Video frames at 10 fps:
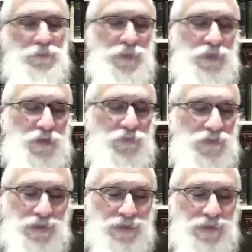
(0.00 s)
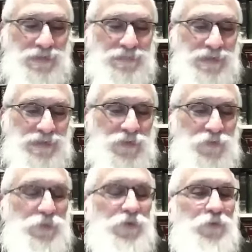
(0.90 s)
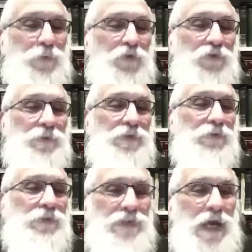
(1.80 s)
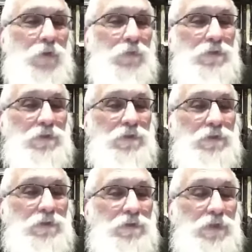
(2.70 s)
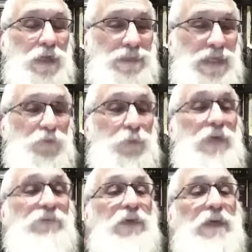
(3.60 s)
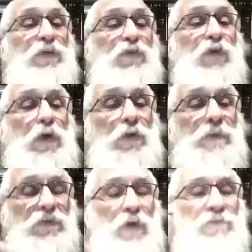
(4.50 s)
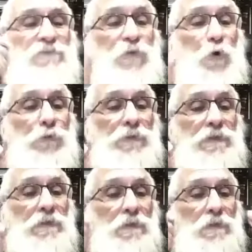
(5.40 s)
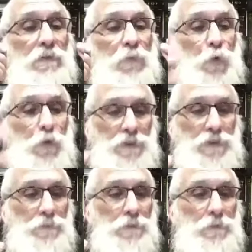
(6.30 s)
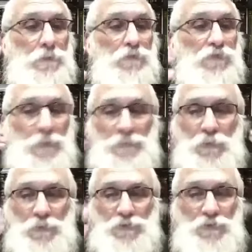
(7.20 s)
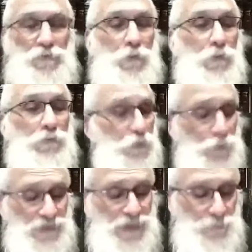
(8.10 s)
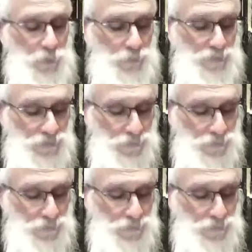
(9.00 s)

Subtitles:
because it's against what you're supposed to be doing now. And that's what Aveda Zara means, a foreign work, something which is foreign to you at that moment.